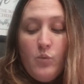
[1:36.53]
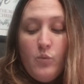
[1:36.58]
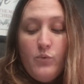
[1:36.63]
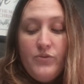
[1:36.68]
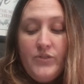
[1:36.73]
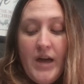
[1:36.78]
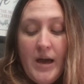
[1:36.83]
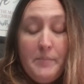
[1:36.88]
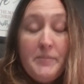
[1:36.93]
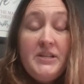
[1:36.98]

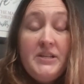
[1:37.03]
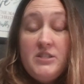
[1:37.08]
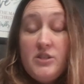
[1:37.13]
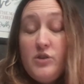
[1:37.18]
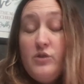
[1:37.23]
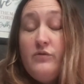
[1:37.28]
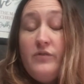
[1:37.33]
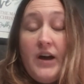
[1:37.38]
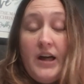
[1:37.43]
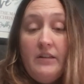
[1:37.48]
that means that
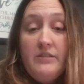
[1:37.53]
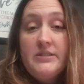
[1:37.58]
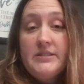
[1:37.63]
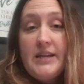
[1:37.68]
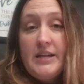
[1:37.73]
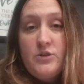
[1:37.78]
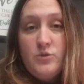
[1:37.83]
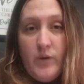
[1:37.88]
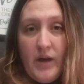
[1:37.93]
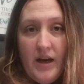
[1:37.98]
you file a
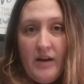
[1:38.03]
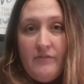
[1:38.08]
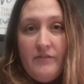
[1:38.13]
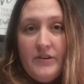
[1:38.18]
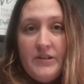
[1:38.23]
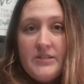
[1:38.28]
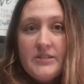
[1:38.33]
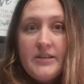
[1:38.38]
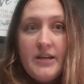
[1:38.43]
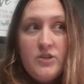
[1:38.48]
Schedule F, and
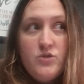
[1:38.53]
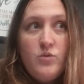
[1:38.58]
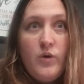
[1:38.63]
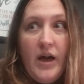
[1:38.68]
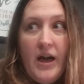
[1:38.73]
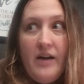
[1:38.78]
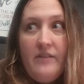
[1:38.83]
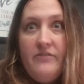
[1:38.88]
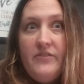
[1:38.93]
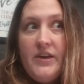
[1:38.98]
a Schedule
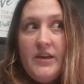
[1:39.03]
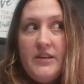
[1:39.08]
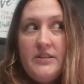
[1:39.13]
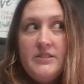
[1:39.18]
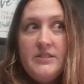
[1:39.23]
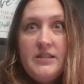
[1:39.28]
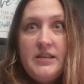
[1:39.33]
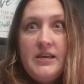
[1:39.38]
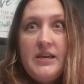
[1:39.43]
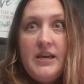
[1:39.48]
F
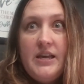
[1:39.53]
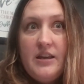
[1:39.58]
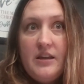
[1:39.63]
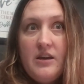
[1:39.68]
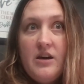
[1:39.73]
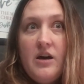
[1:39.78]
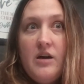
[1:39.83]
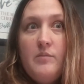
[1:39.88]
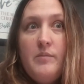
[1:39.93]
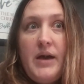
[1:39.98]
is the
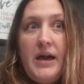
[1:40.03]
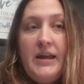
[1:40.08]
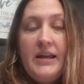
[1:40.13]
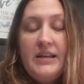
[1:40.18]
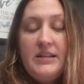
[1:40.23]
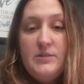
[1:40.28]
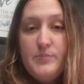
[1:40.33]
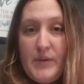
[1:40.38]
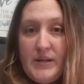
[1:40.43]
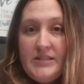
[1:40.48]
income and
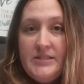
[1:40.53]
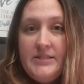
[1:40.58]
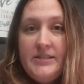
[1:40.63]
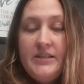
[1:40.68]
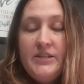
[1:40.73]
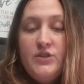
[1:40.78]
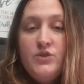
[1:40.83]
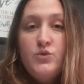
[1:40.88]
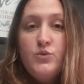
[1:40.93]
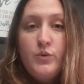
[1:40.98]

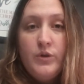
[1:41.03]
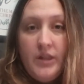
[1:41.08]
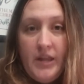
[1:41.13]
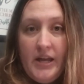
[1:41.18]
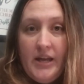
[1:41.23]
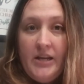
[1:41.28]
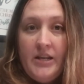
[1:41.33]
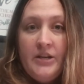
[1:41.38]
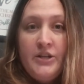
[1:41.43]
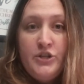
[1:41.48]
expenses
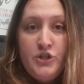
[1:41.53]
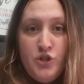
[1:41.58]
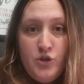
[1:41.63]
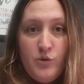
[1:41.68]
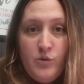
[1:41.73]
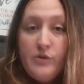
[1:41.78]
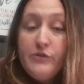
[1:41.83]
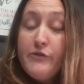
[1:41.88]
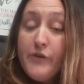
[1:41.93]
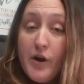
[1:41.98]
related to
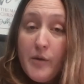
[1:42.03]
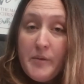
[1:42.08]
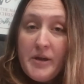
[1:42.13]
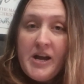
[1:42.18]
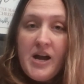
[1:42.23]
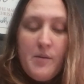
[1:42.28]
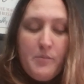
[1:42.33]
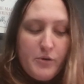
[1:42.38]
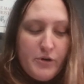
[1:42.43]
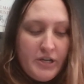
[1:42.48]
the farming
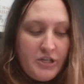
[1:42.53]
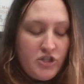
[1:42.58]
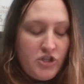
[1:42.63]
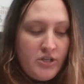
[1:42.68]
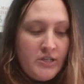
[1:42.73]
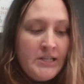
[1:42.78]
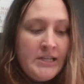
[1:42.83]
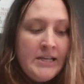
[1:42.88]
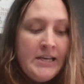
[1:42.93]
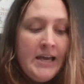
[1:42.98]

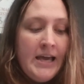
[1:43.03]
operation.